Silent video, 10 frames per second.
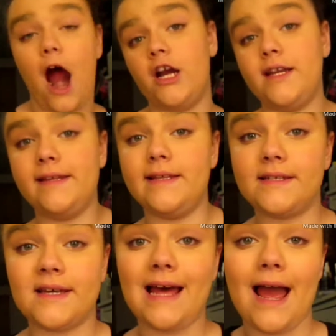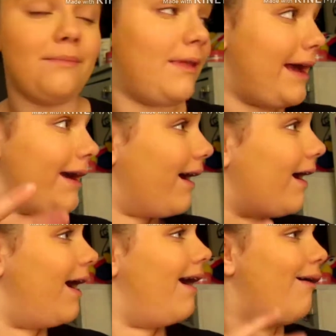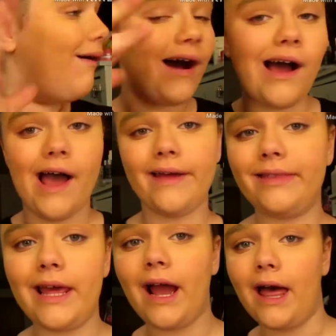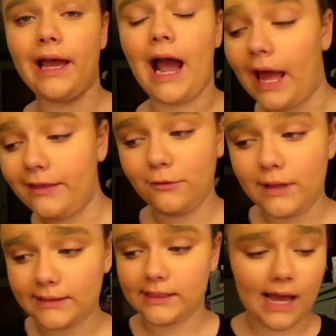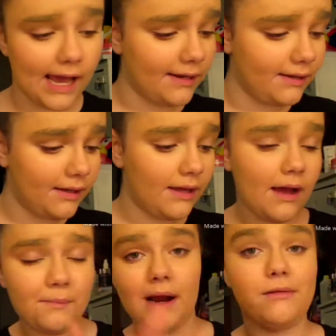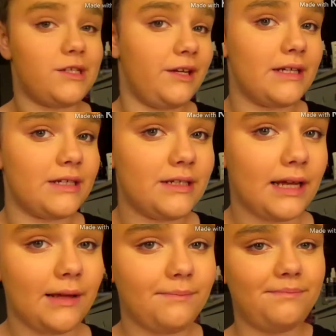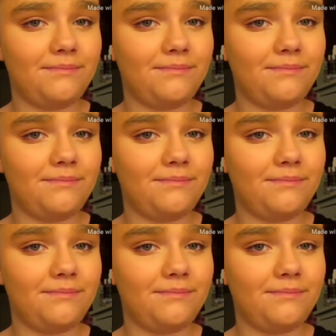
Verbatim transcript: already did this because I'm like, oh, ahead thing. I, like, I do things ahead. But I will see you guys in a second.